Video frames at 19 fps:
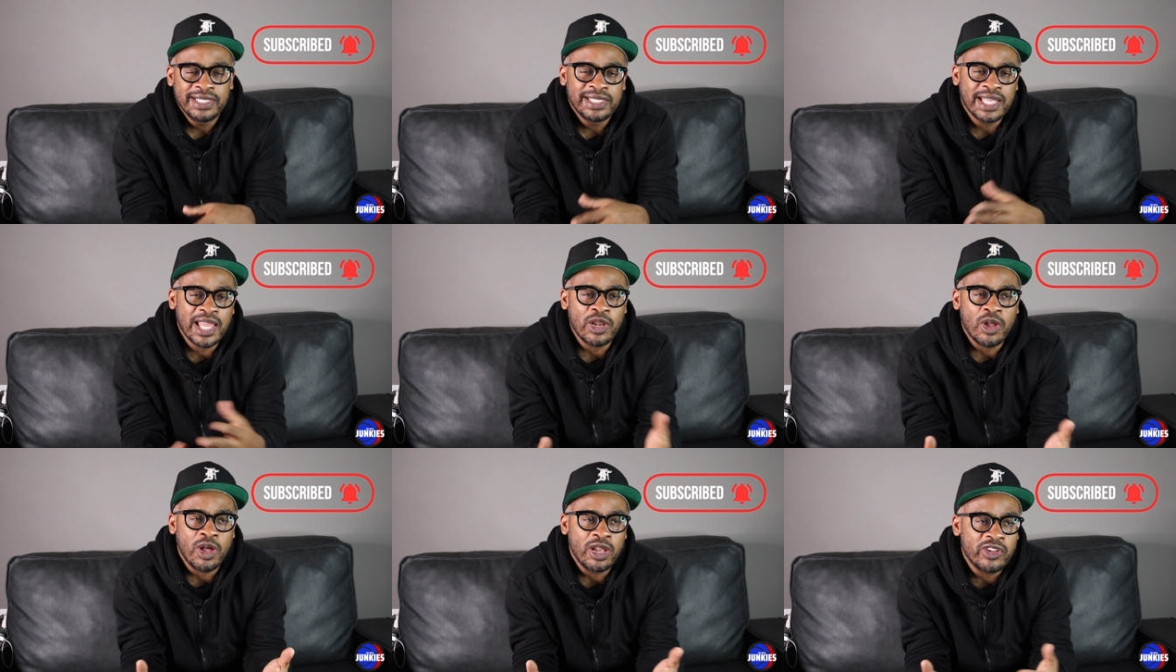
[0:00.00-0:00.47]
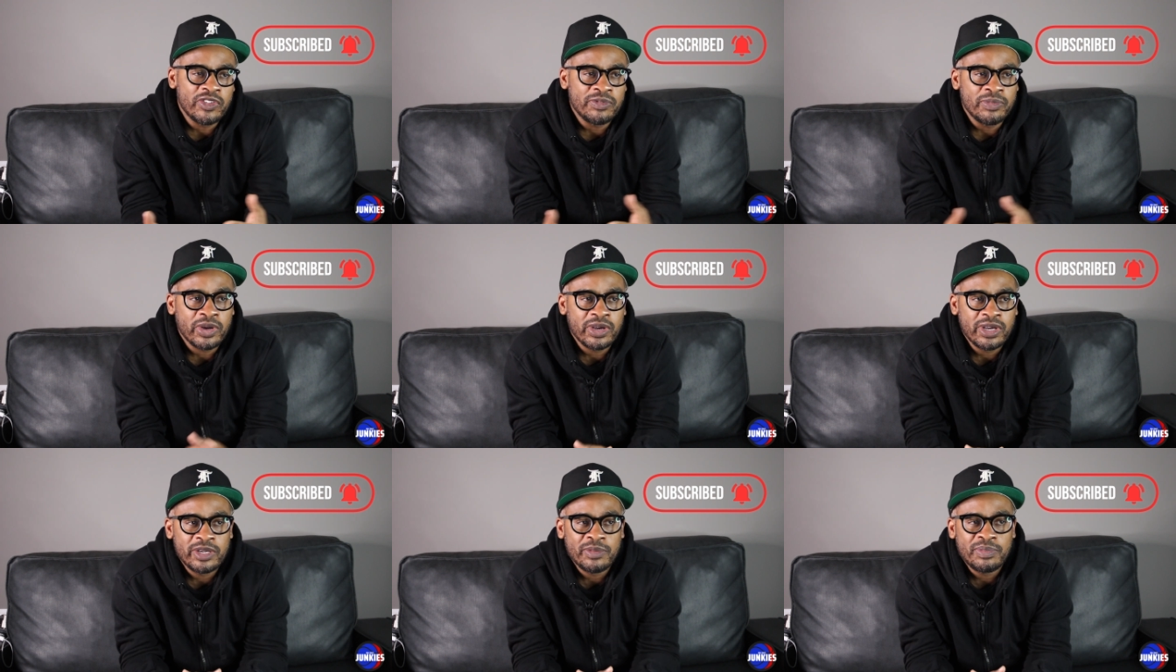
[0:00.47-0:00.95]
Not all of
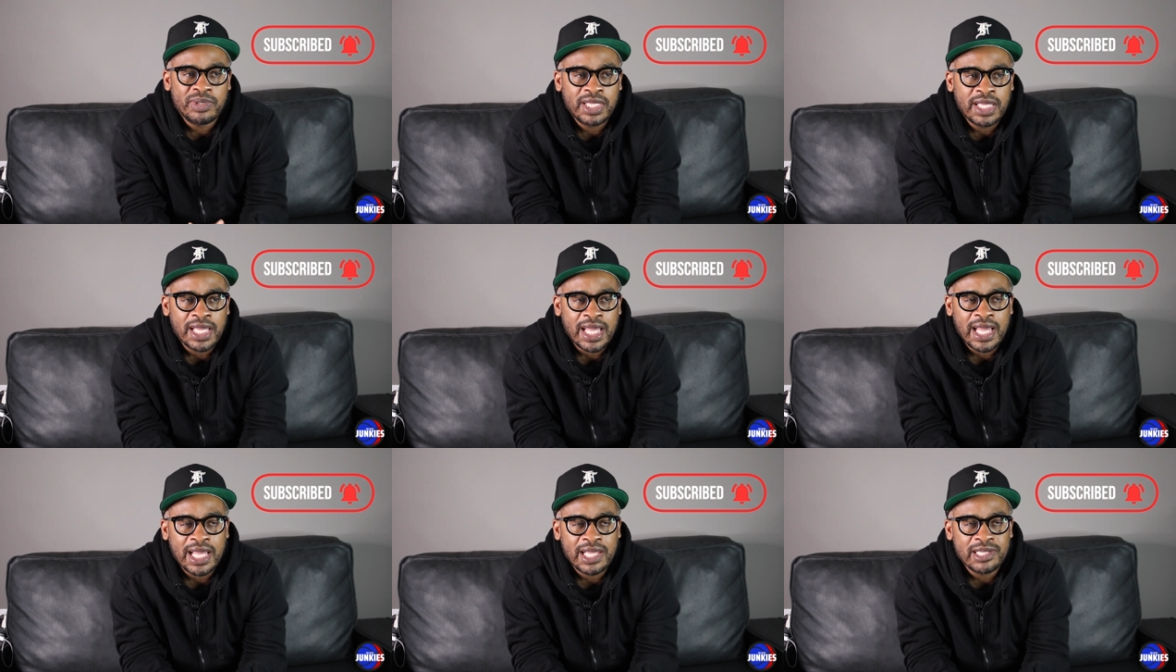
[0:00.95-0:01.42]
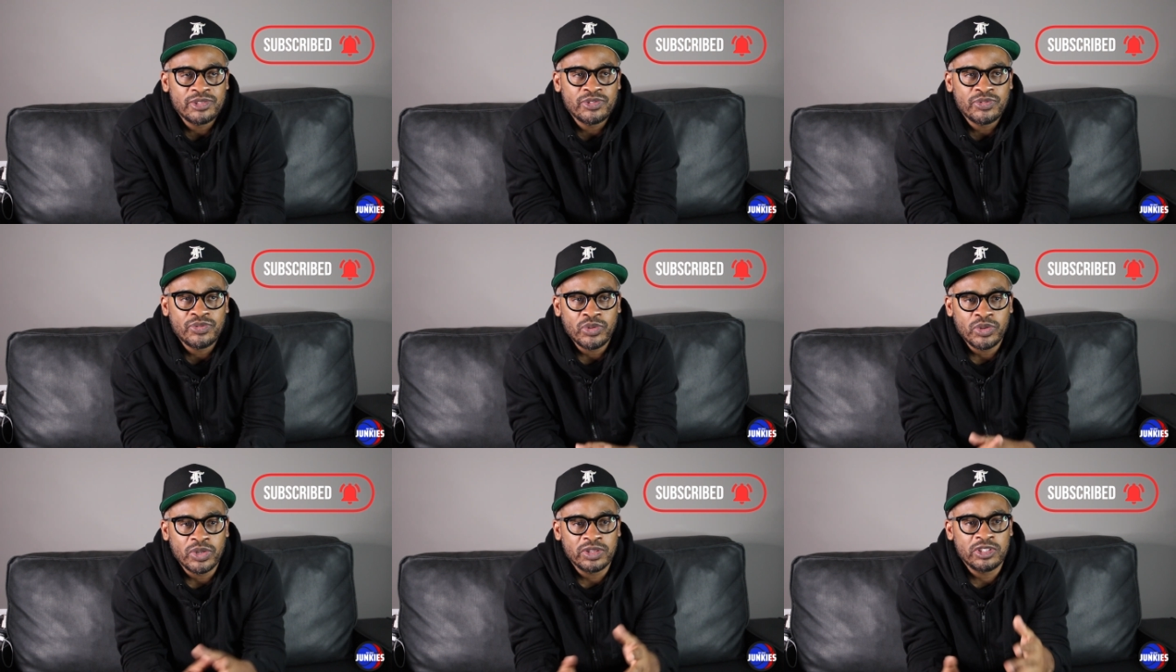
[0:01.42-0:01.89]
them are going to be guys
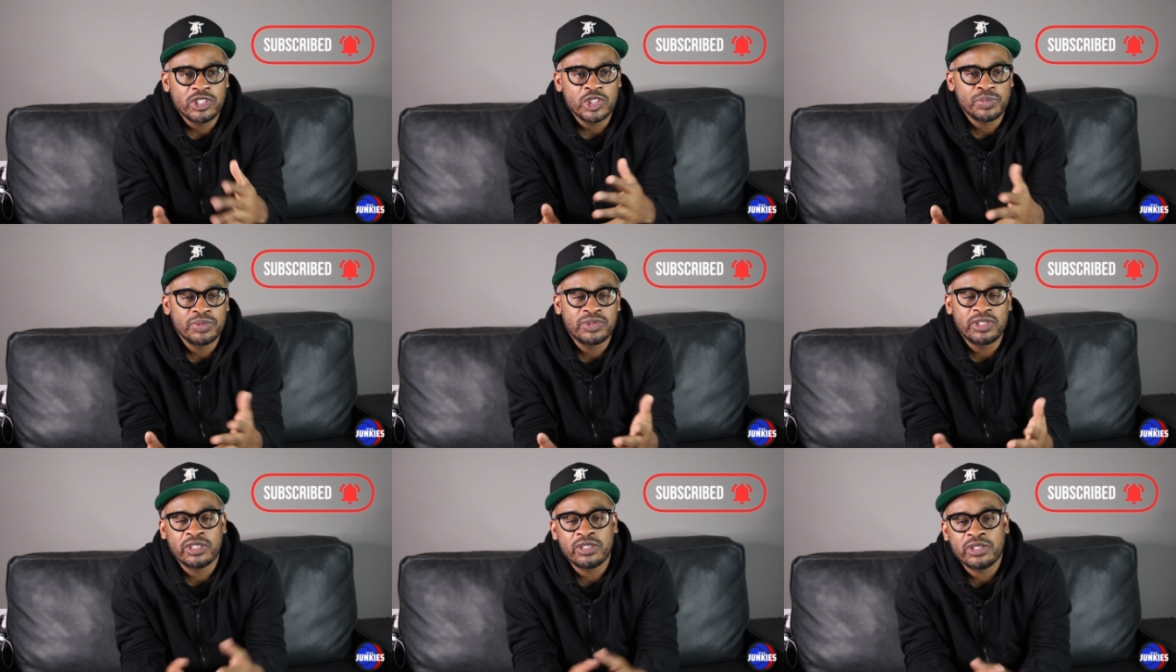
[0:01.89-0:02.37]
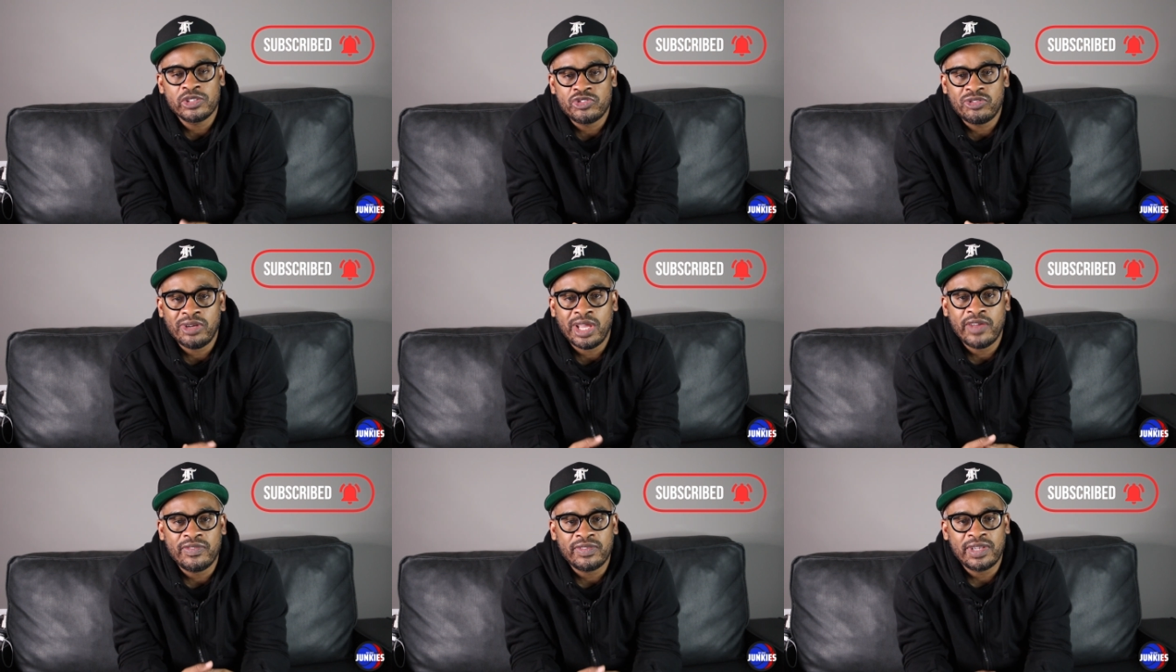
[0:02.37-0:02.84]
for this particular
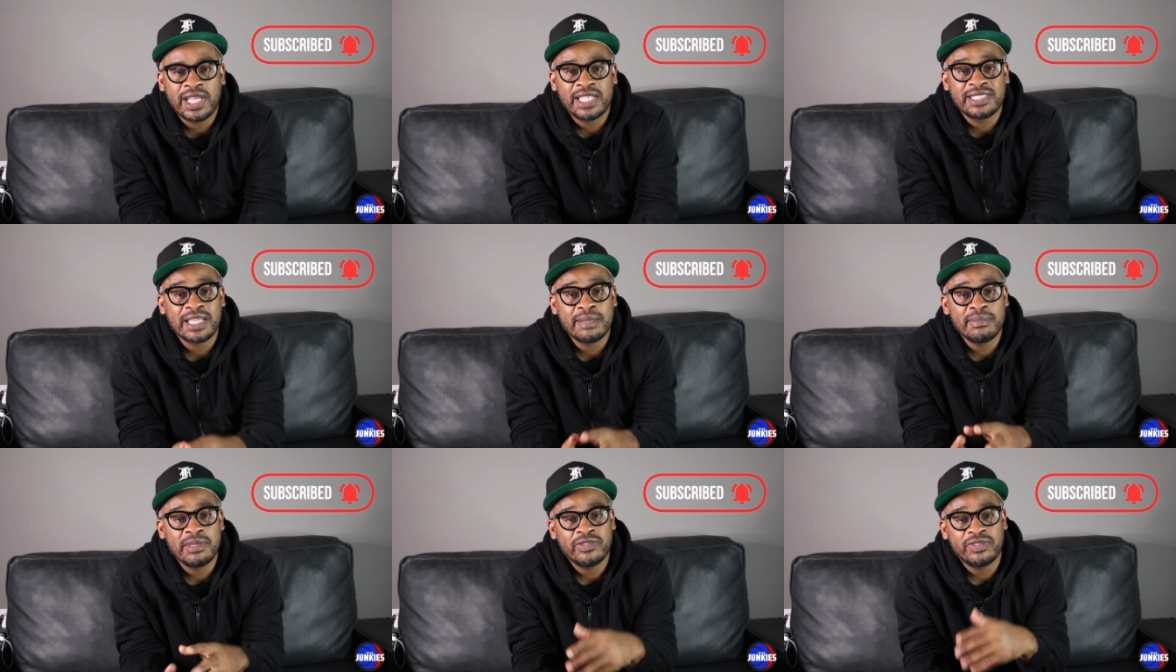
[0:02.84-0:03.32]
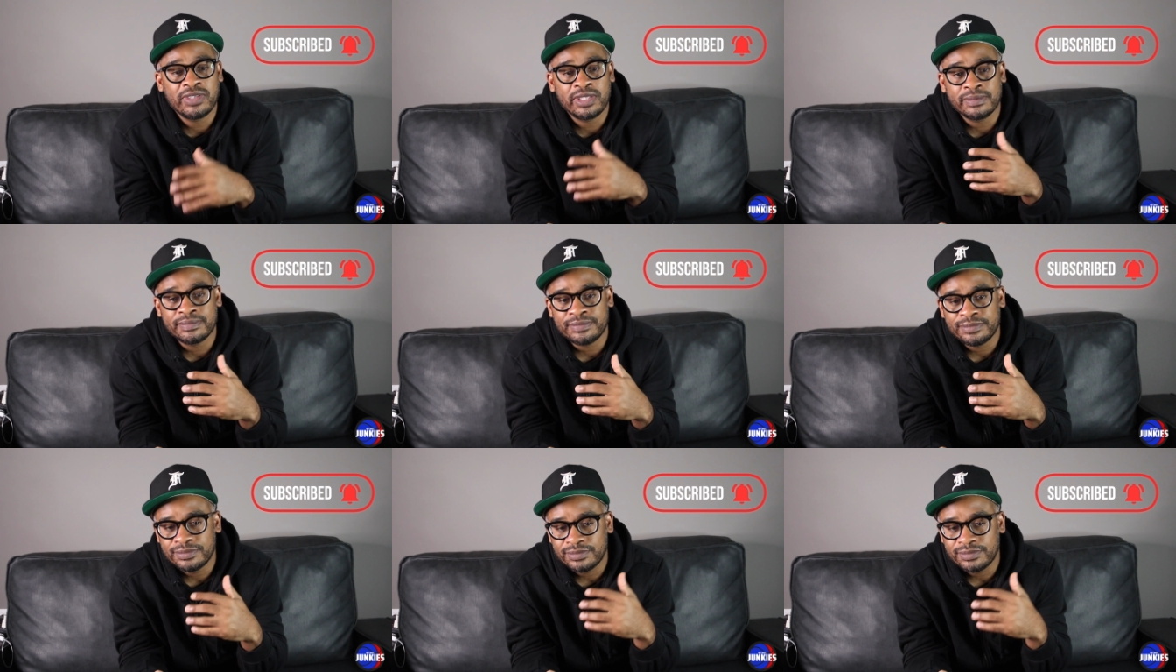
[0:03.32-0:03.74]
draft class. I'm even